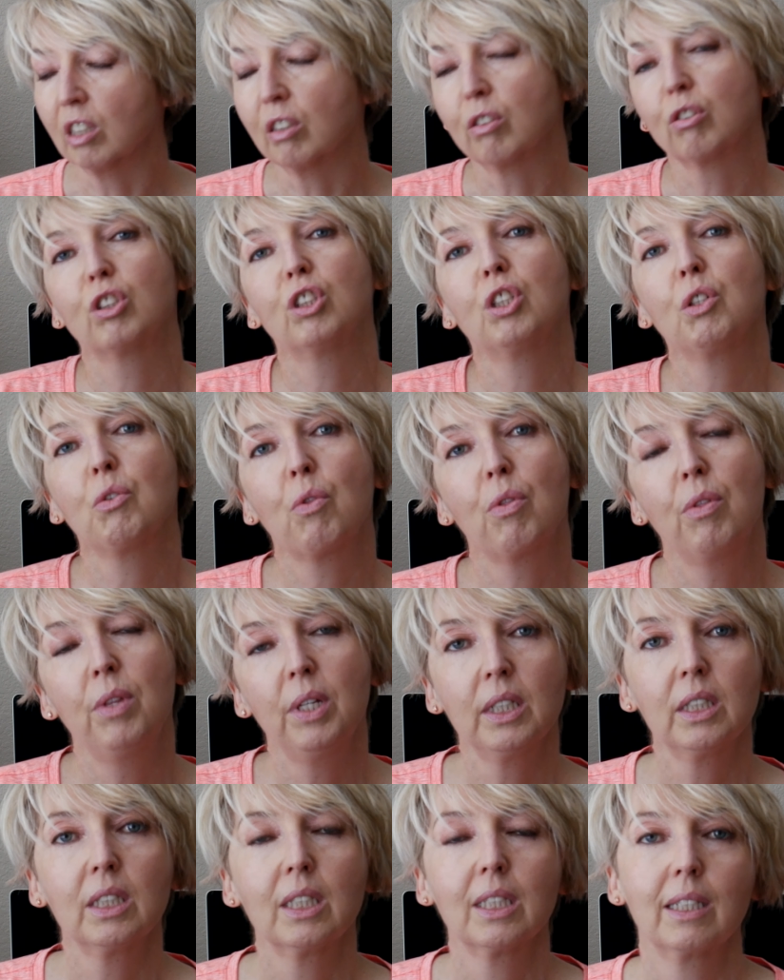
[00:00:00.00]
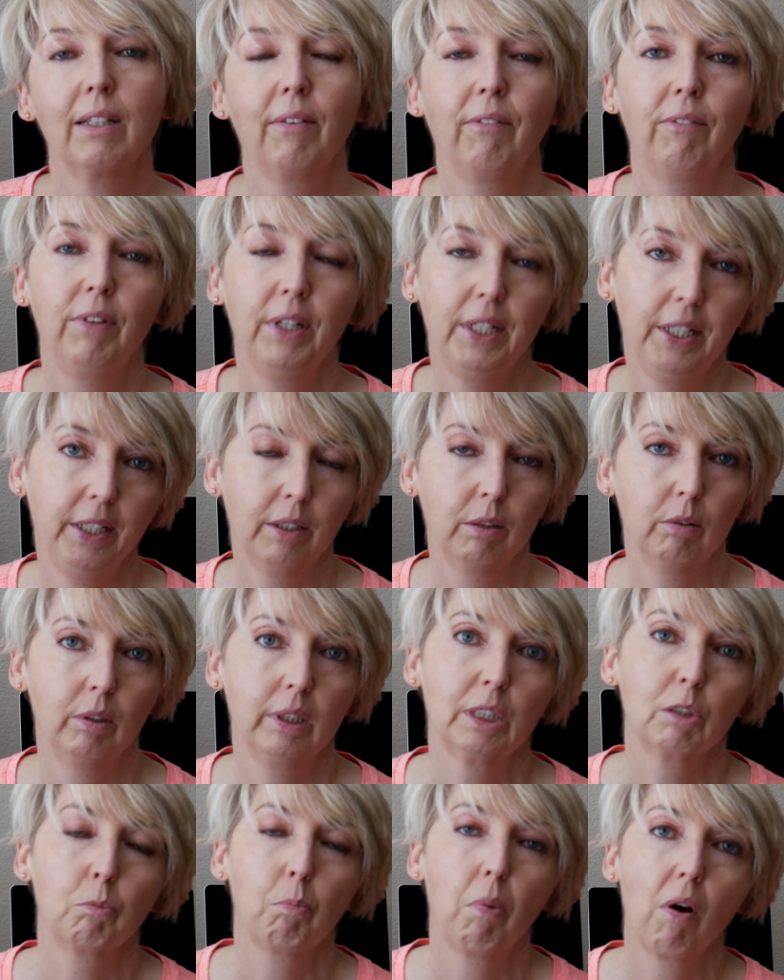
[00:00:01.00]
So this video
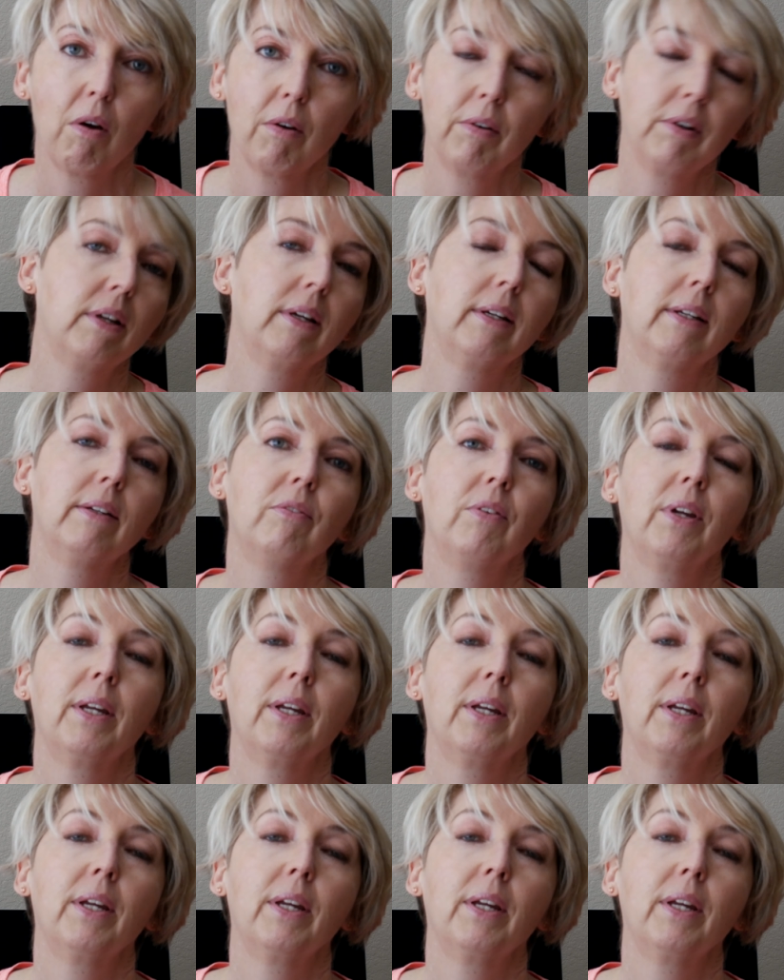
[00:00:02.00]
is part of a